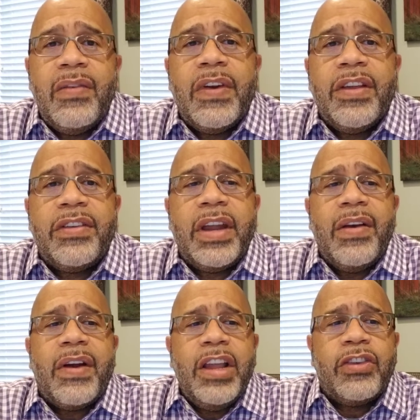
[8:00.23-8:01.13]
real estate,
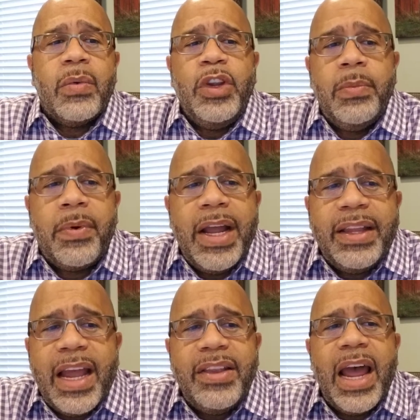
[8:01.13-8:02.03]
right? So when you break
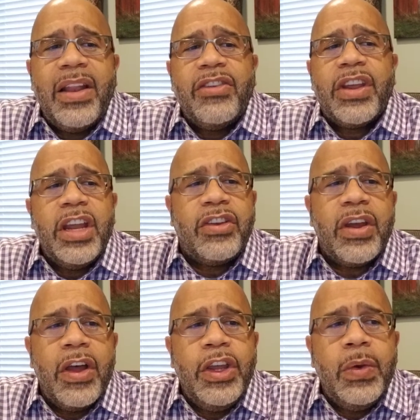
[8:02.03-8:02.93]
that down, it's going to
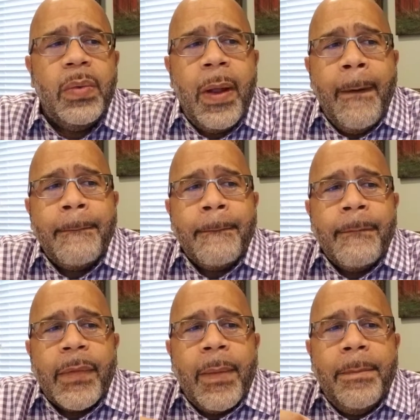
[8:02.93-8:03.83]
tell you
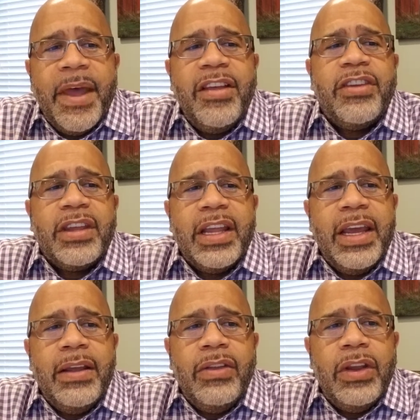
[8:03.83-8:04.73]

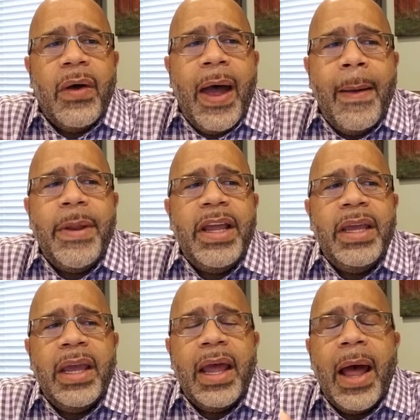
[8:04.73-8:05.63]
basically, how
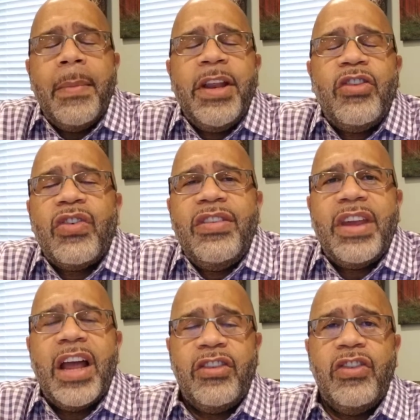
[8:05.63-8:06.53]
many
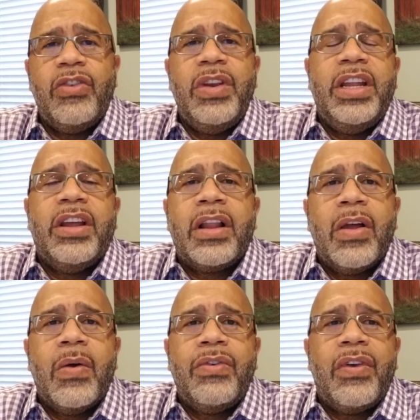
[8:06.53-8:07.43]
transactions you need to
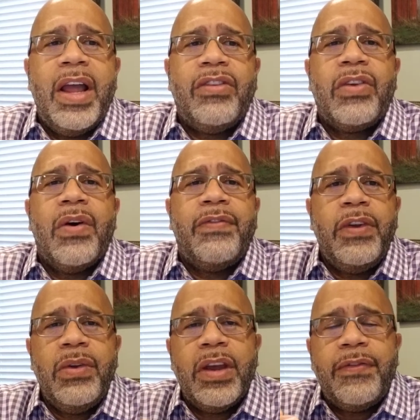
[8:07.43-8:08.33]
close, right? So
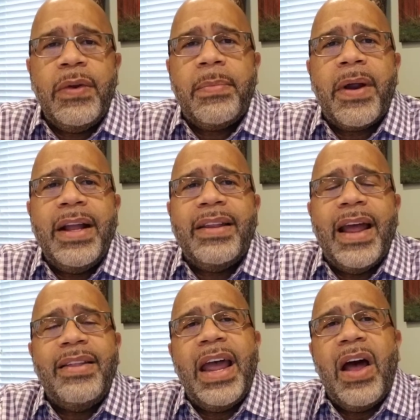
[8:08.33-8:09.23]
if you break
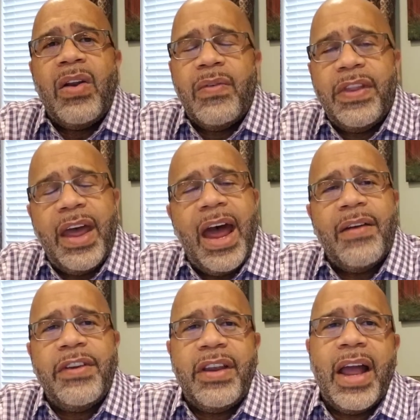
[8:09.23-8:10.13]
that down over the
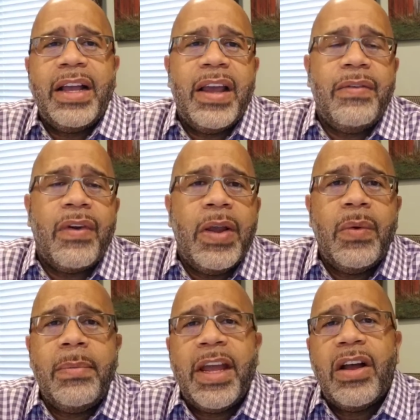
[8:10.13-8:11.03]
average that I gave you, right, you
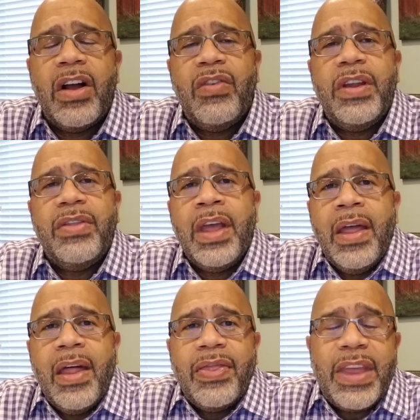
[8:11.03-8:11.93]
want to make
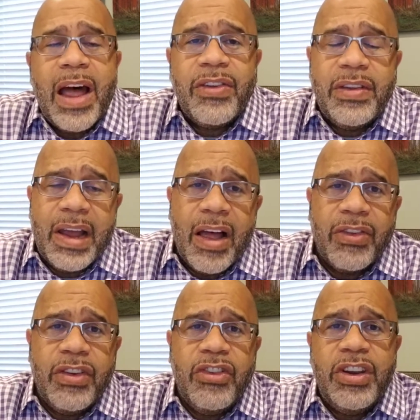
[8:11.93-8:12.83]

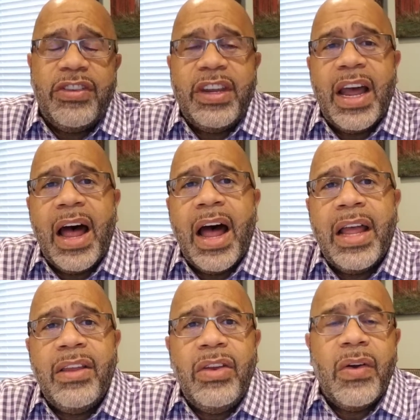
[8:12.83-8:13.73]
$100,000 in
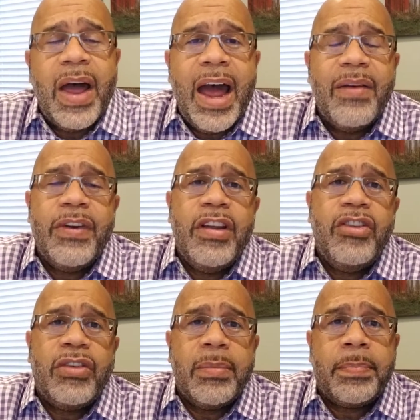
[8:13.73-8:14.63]
GCI, average,